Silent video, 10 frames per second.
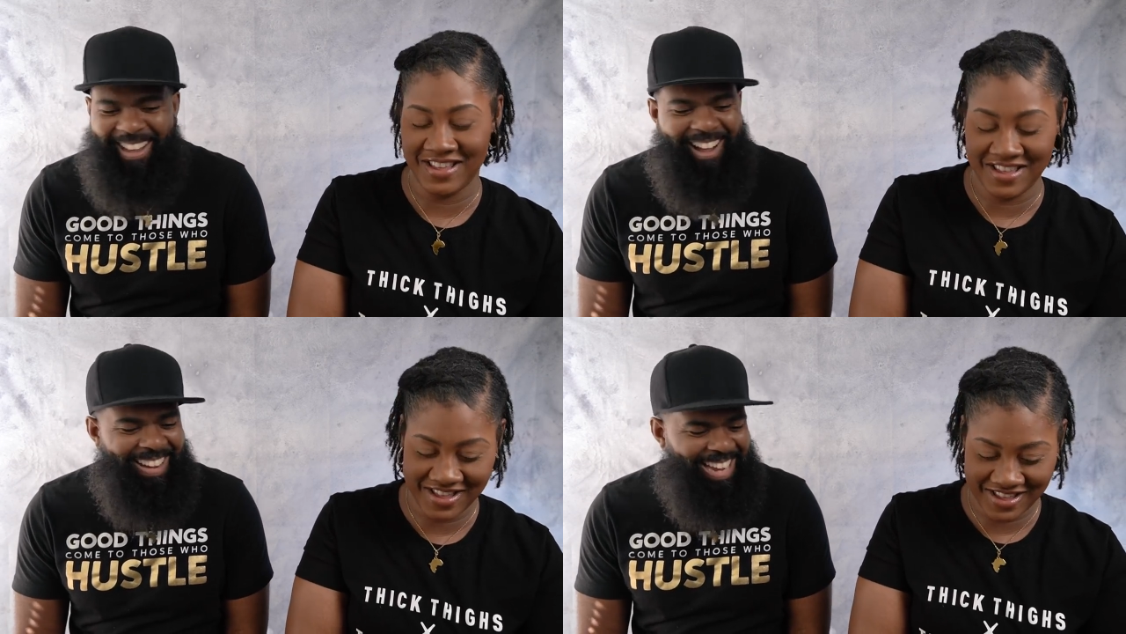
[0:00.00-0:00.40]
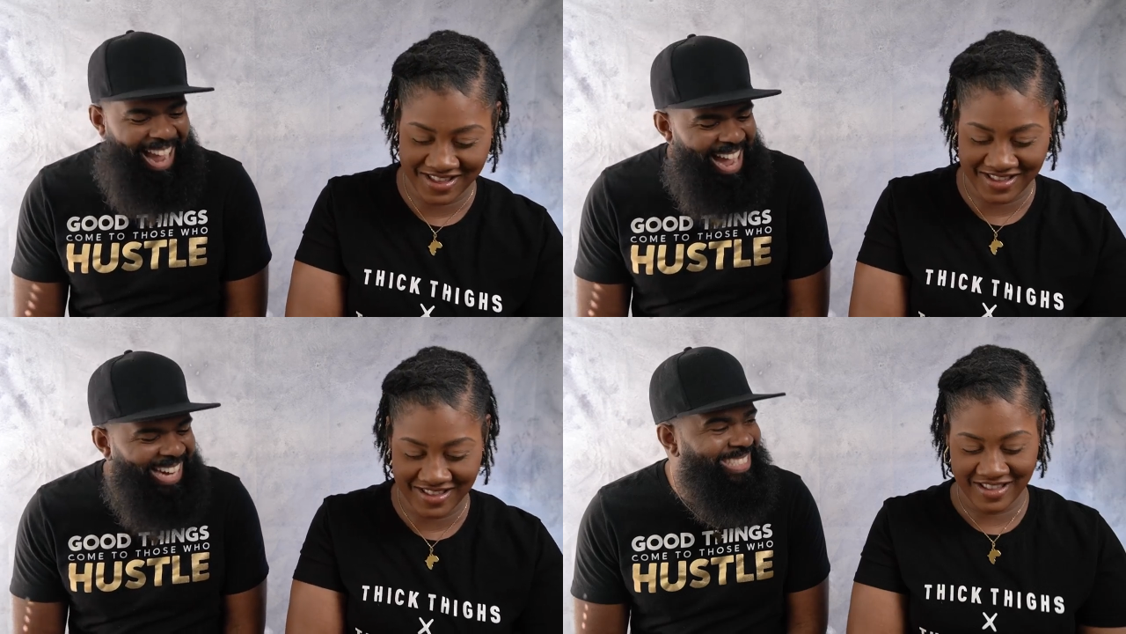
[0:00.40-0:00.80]
Speaker 1: all
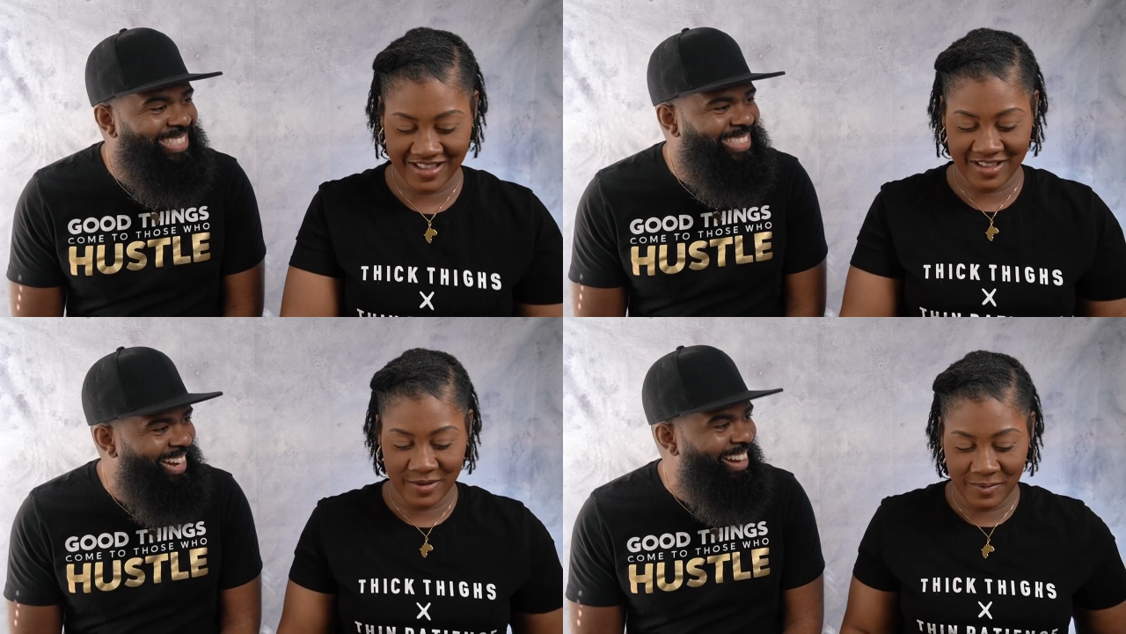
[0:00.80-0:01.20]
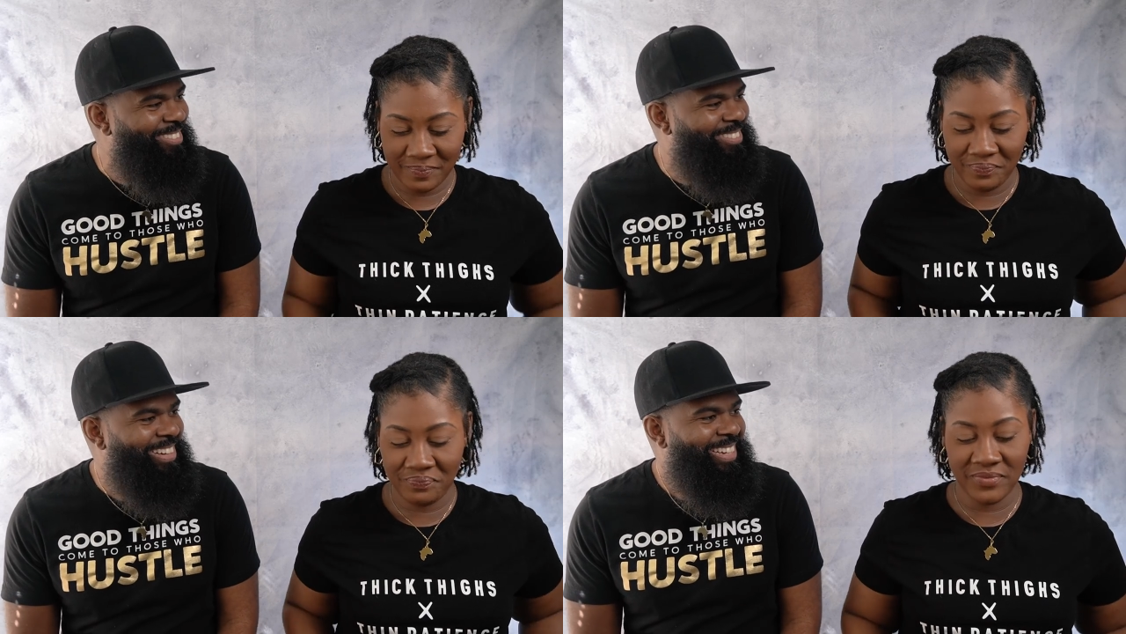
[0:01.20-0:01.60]
kind of stuff.
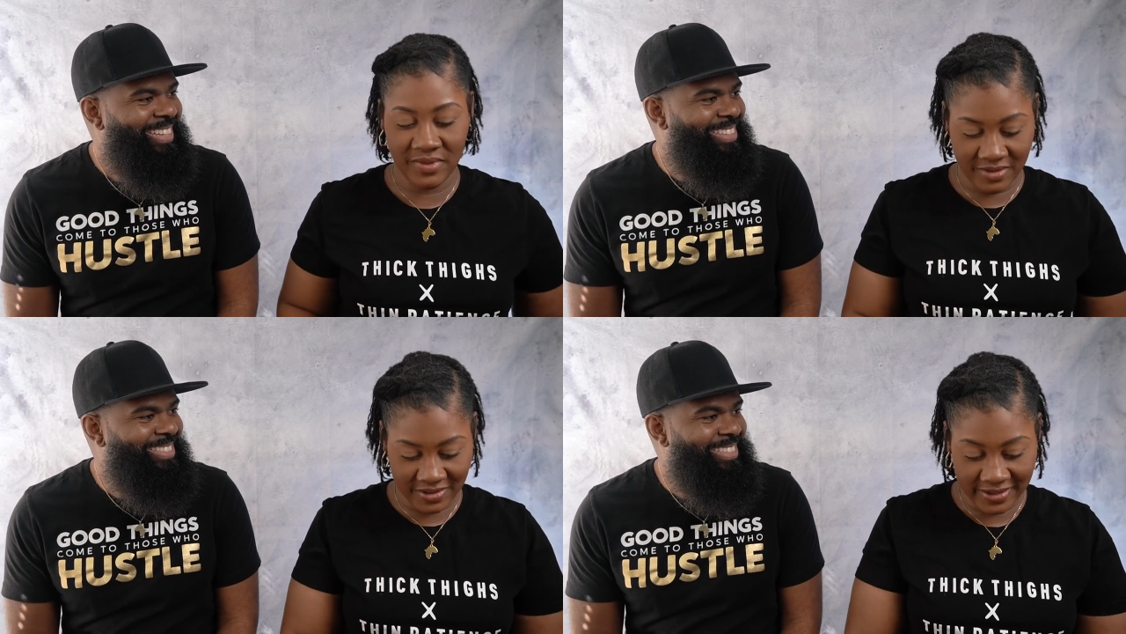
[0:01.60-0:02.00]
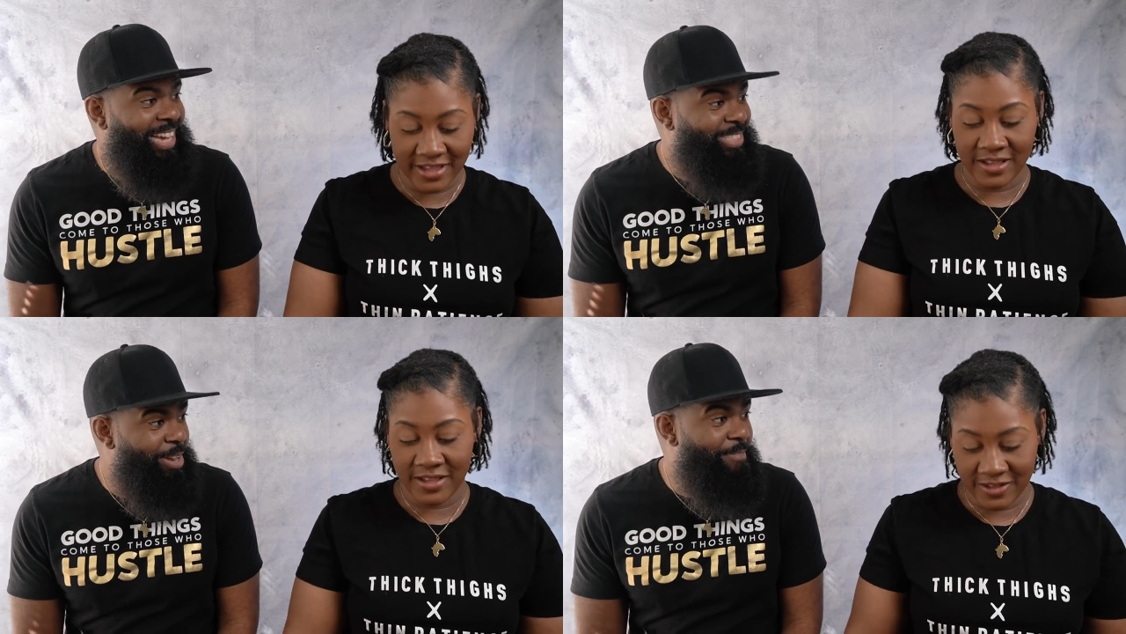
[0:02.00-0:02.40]

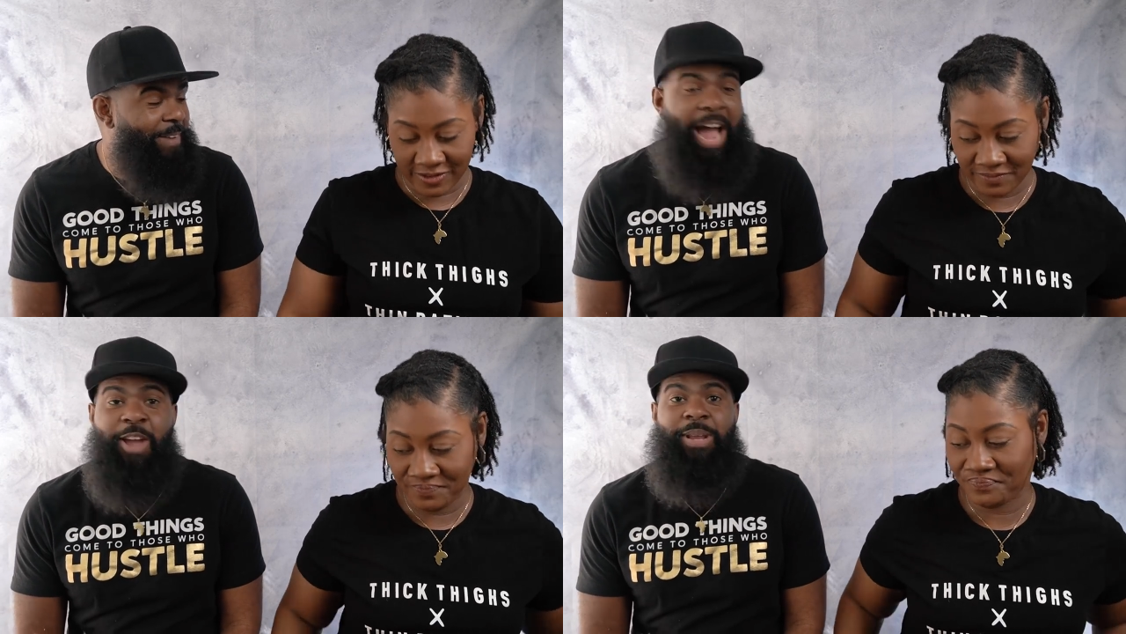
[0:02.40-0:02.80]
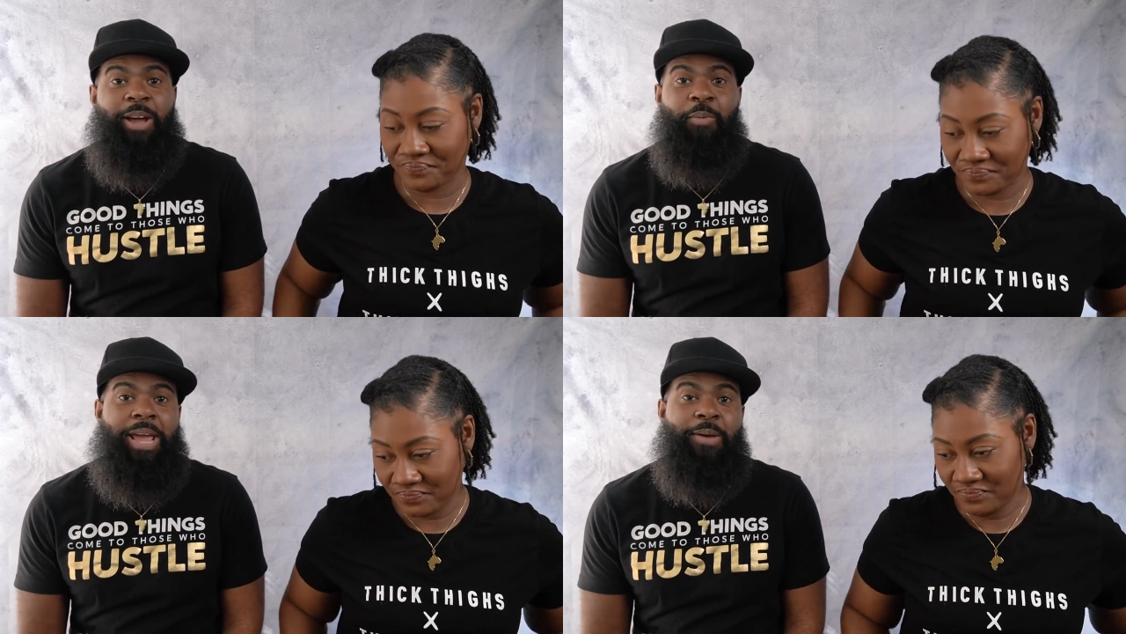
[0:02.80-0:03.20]
That's the environment
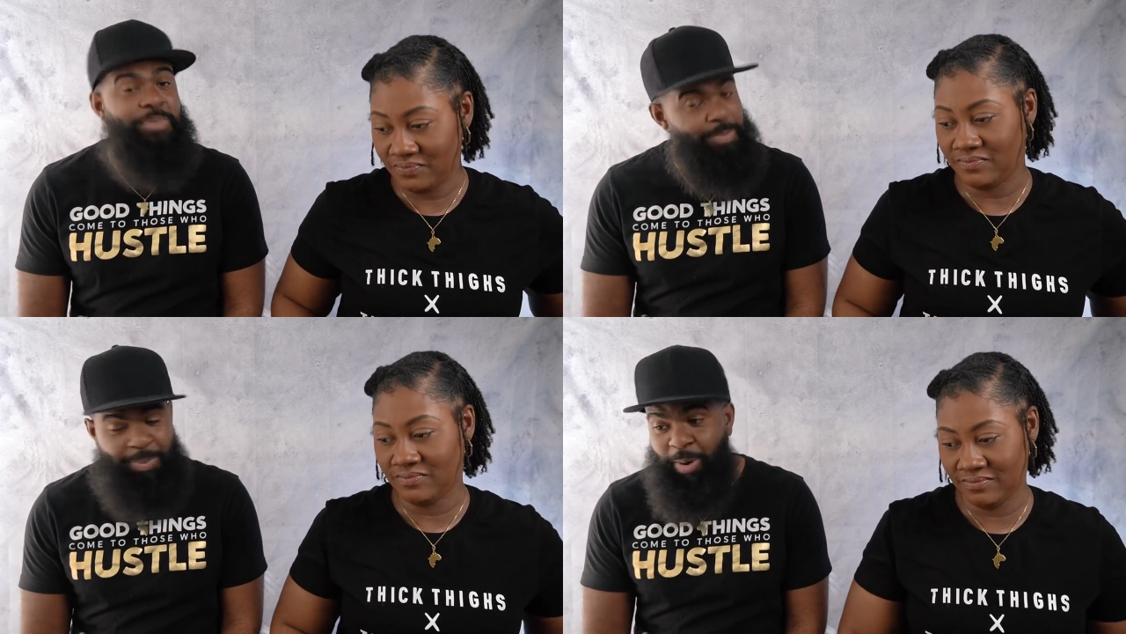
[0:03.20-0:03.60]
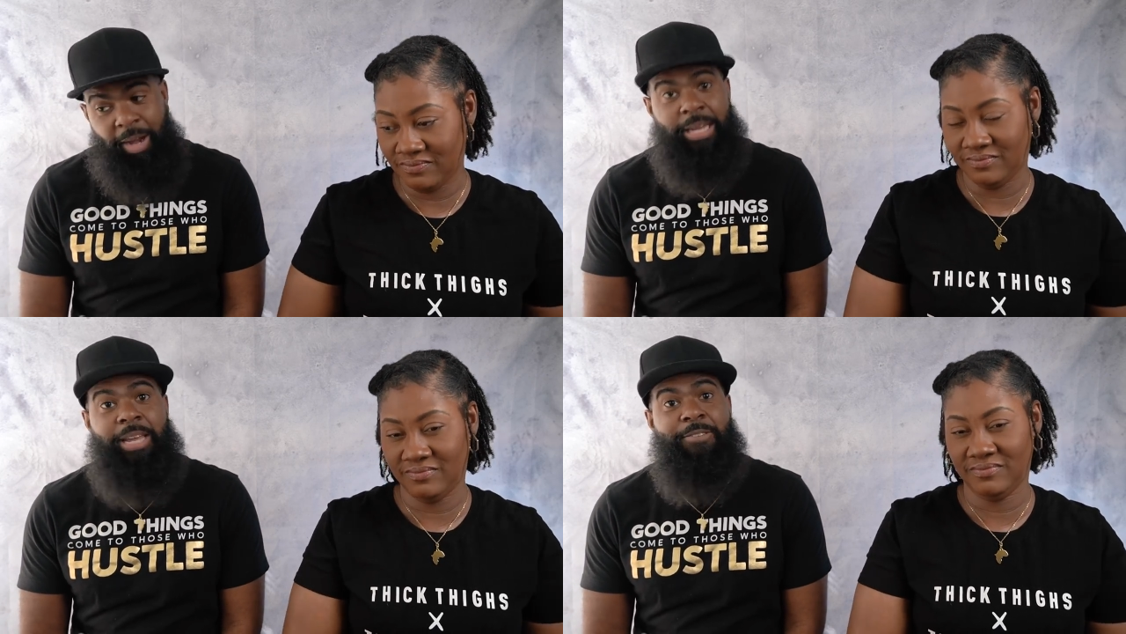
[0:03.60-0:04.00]
that we in. People
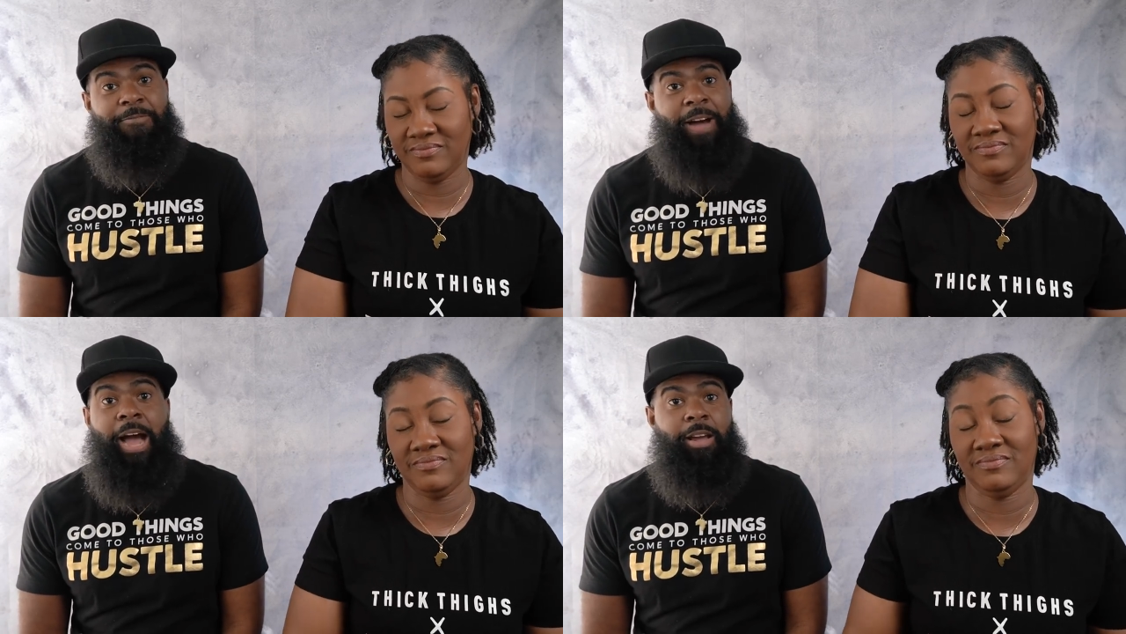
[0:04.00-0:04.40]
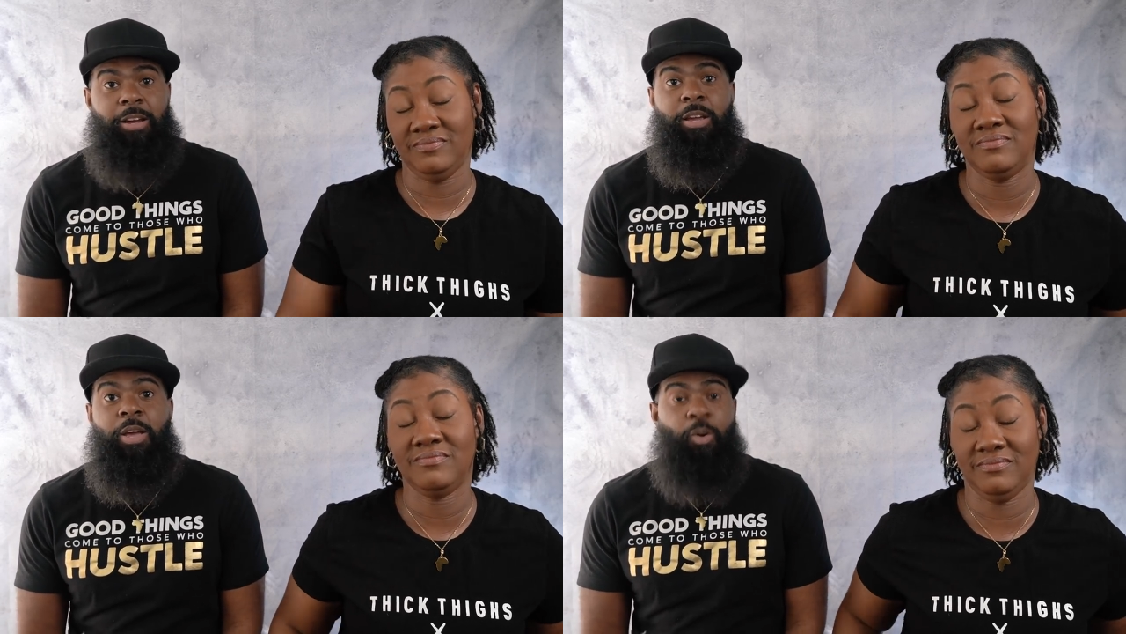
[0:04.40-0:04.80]
are getting fired.